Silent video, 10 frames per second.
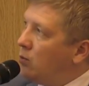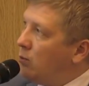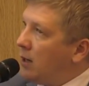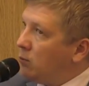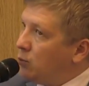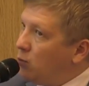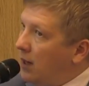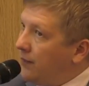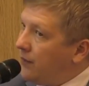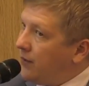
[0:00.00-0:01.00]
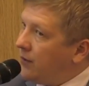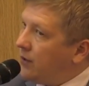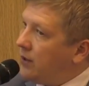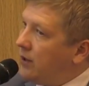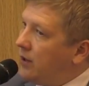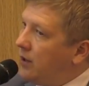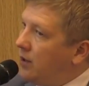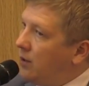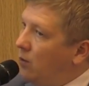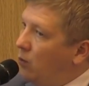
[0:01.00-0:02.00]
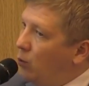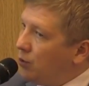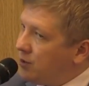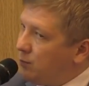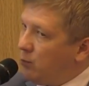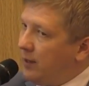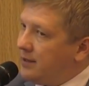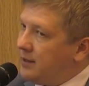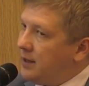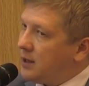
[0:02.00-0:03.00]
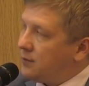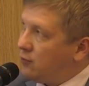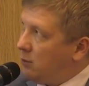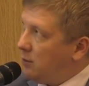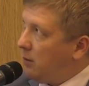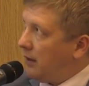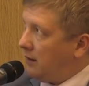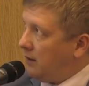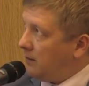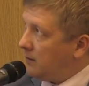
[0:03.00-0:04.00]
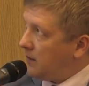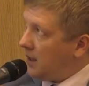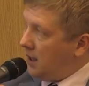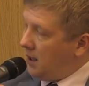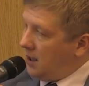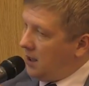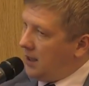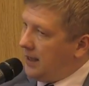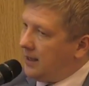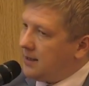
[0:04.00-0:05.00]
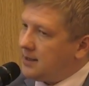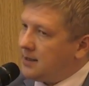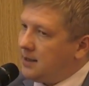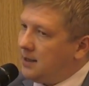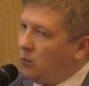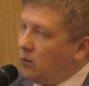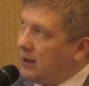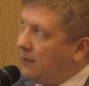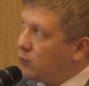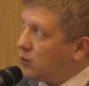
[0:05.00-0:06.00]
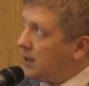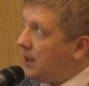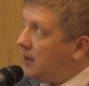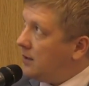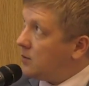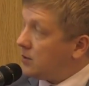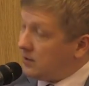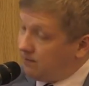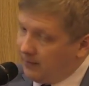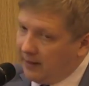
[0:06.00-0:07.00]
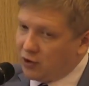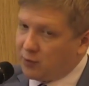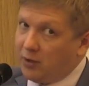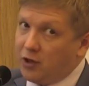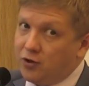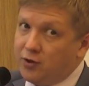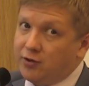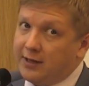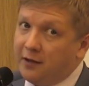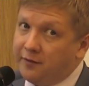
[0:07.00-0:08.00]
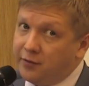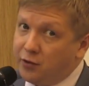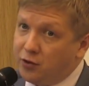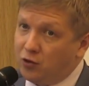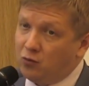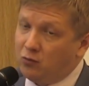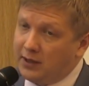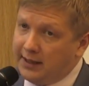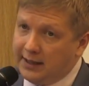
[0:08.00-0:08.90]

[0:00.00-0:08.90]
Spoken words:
one would wonder what is preventing us from unbundling. And as we love to say, and there's English expression, there's elephant in the room.